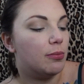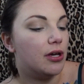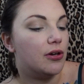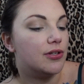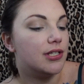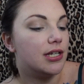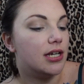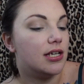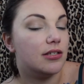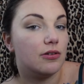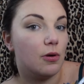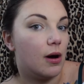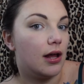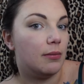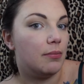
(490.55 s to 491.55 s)
because it is
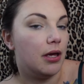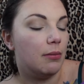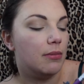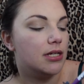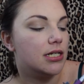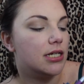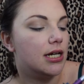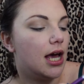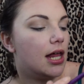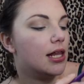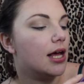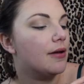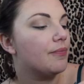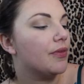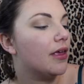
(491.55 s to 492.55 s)
quite a pigmented colour.